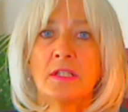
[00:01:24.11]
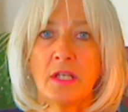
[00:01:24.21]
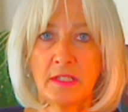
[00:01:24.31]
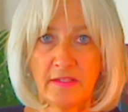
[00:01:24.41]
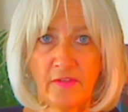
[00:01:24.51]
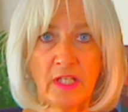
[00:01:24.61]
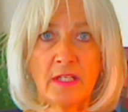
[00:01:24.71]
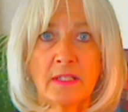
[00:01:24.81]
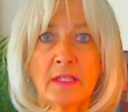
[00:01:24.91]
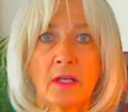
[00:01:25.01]
does
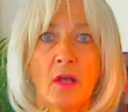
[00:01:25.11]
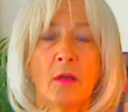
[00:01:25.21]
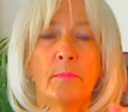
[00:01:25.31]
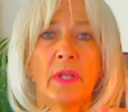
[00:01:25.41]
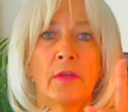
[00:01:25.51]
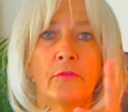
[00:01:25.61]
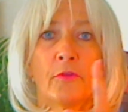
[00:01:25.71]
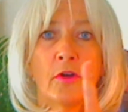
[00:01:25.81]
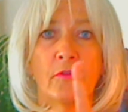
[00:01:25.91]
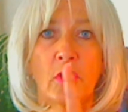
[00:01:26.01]
Venus come in
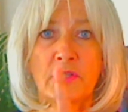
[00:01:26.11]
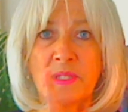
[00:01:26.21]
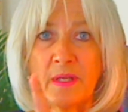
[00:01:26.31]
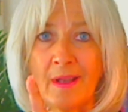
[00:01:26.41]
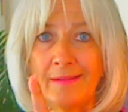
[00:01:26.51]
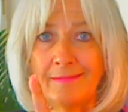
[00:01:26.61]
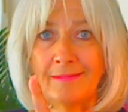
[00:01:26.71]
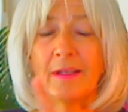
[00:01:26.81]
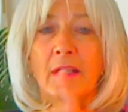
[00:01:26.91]
front of our sun